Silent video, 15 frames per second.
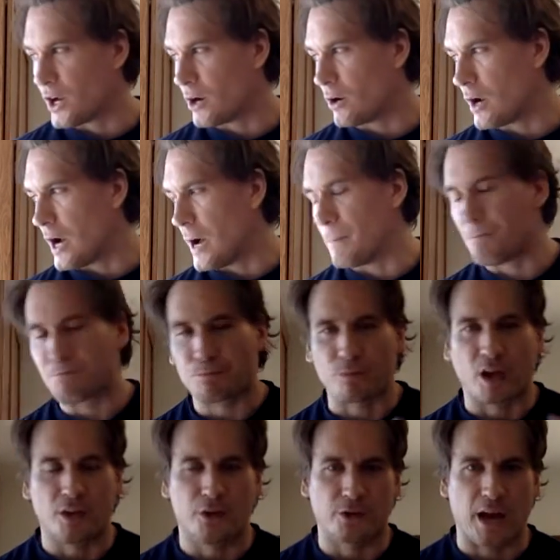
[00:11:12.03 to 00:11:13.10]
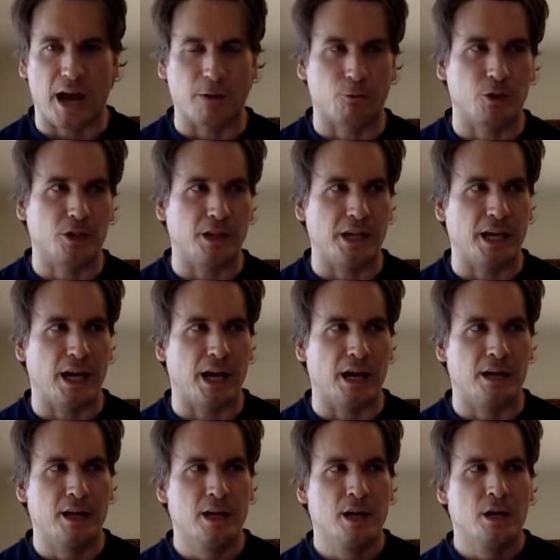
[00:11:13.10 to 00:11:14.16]
They're uh, they're not really
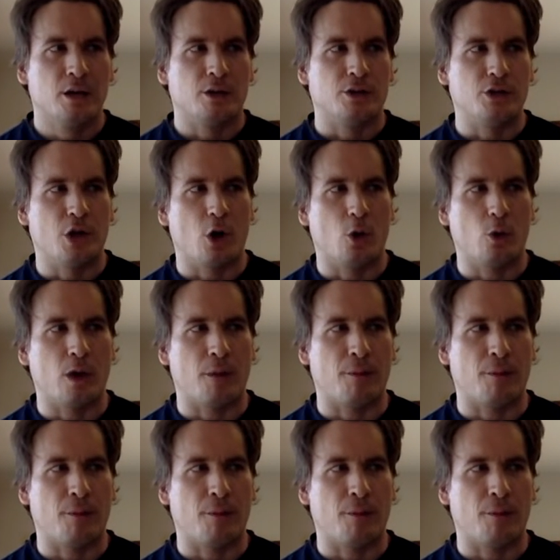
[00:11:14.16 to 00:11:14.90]
uh, known.